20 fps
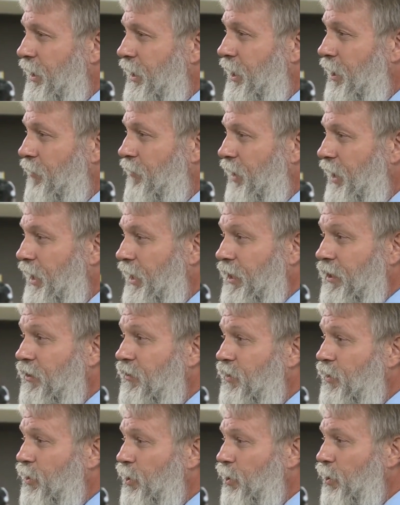give in
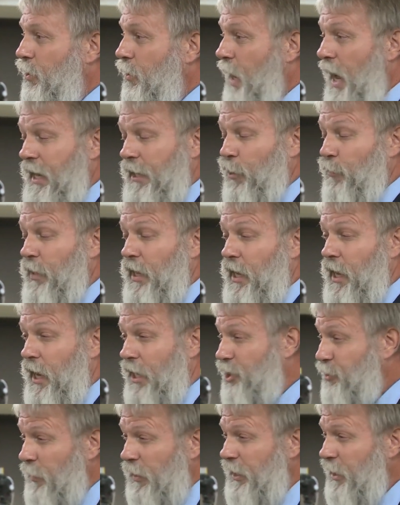to, I don't pay
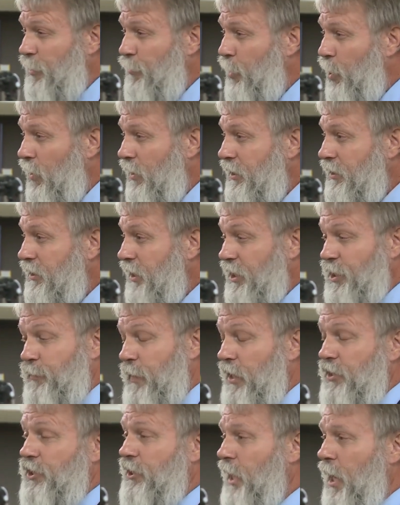hush money to bullies,
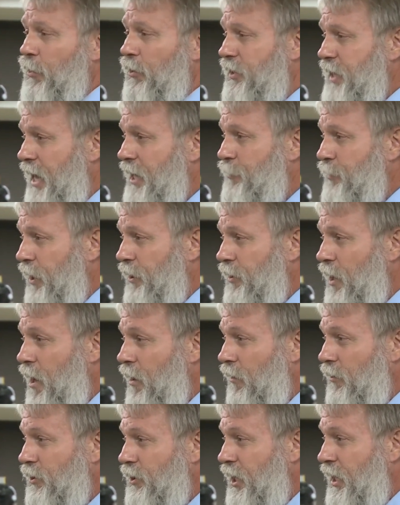especially not with taxpayer
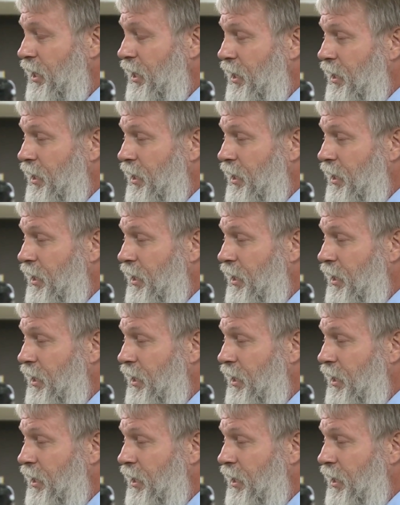dollars.